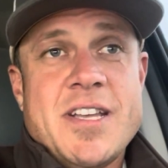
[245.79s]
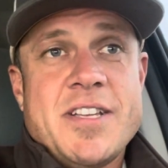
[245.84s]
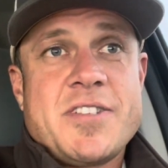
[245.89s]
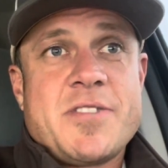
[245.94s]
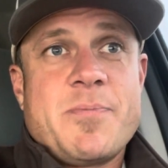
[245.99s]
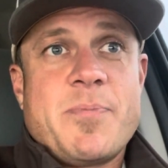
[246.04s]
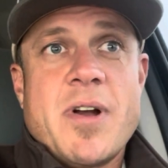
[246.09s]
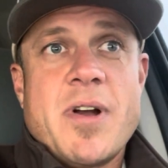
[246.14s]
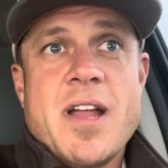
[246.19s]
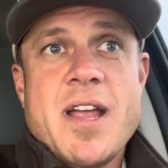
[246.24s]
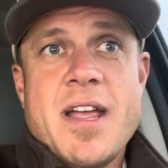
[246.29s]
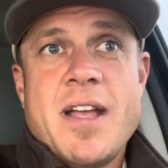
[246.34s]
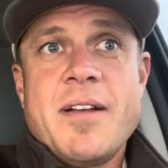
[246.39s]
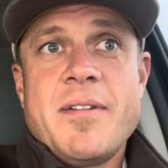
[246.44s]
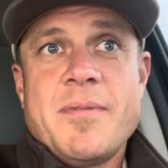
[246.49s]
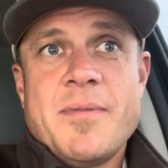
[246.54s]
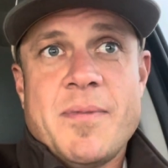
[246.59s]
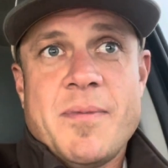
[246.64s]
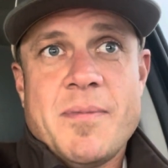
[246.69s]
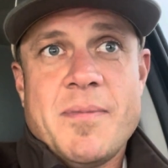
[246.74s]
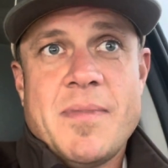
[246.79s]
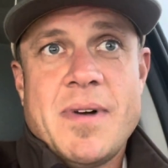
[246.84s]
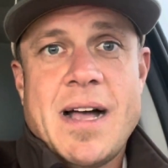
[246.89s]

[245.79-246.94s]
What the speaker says: spring,